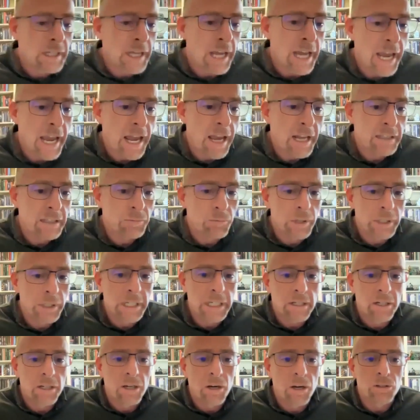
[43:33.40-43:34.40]
And when
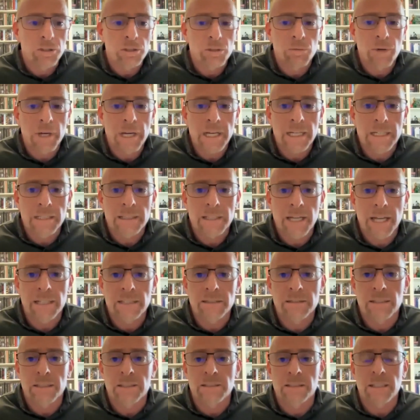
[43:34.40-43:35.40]
he goes away, he
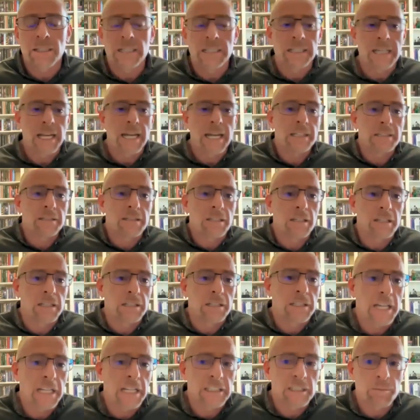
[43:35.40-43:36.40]
takes the city gates and he
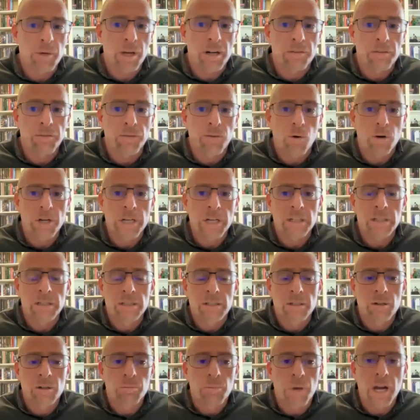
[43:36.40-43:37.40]
takes him on a 40
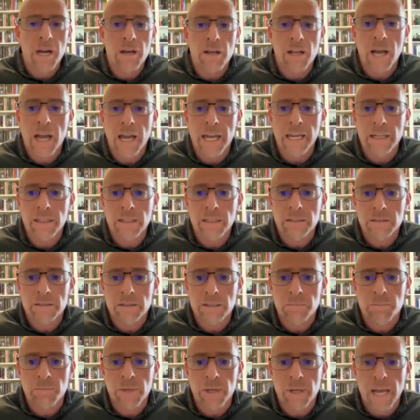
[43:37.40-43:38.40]
mile hike
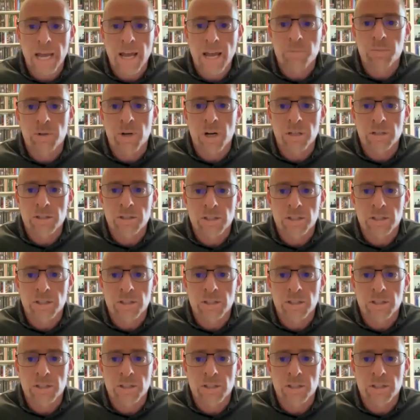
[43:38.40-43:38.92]
to Hebron.